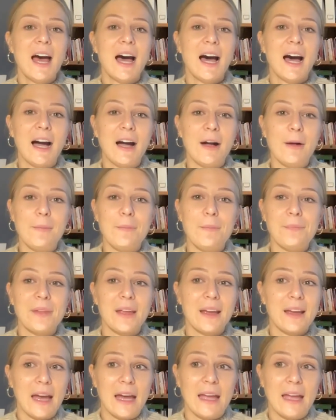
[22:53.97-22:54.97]

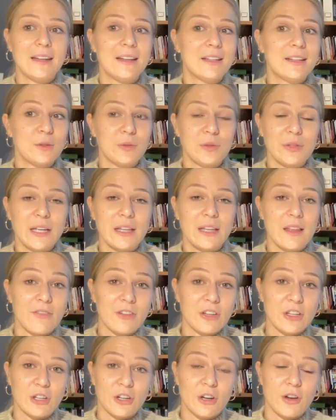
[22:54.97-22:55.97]
Again, it's only
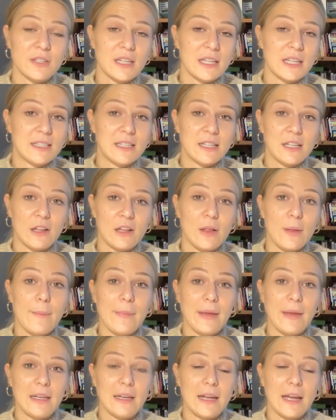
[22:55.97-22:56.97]
11 euros until
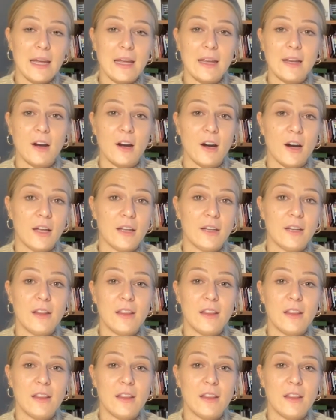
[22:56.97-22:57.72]
midnight on